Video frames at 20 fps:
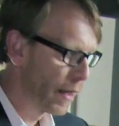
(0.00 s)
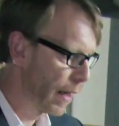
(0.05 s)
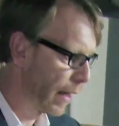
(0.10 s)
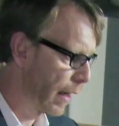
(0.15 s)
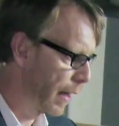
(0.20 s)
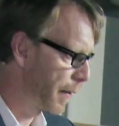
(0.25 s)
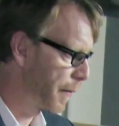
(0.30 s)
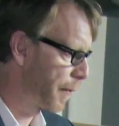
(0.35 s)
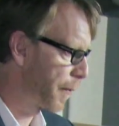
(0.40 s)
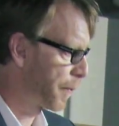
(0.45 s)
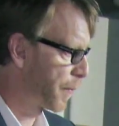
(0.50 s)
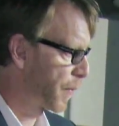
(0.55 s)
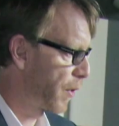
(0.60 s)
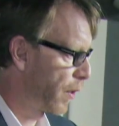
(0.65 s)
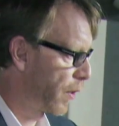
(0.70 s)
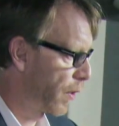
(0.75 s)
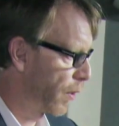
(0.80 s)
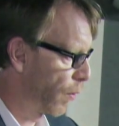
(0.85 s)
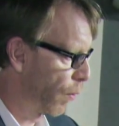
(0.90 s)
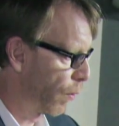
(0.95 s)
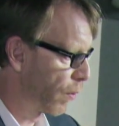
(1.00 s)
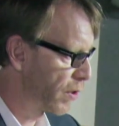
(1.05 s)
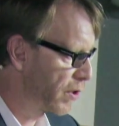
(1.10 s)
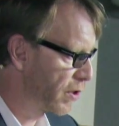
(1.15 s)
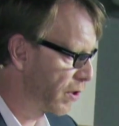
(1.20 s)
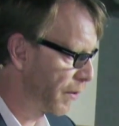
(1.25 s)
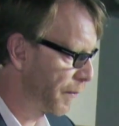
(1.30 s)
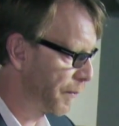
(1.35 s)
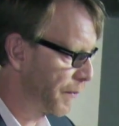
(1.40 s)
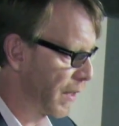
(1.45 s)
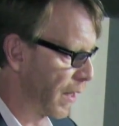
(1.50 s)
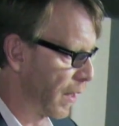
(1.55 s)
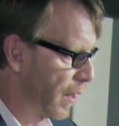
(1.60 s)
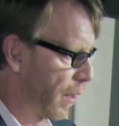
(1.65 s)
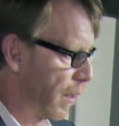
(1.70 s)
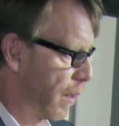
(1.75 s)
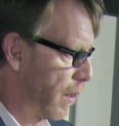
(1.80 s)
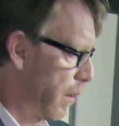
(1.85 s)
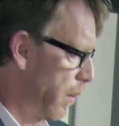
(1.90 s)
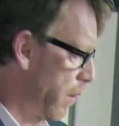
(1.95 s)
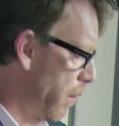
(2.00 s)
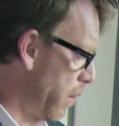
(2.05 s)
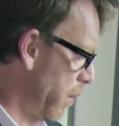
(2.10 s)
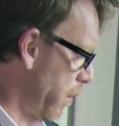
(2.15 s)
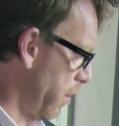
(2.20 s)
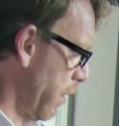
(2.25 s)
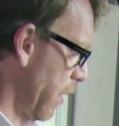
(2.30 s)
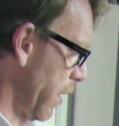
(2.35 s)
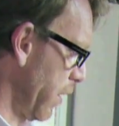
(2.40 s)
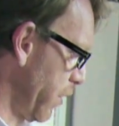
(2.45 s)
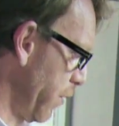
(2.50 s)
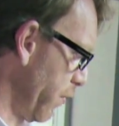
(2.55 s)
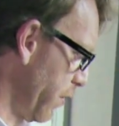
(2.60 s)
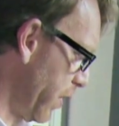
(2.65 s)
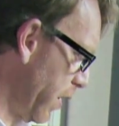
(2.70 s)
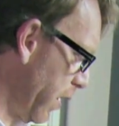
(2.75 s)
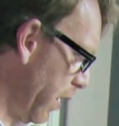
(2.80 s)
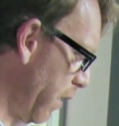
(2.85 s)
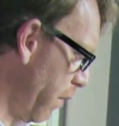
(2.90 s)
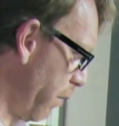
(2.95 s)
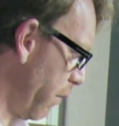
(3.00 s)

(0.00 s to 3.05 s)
And also, as you see,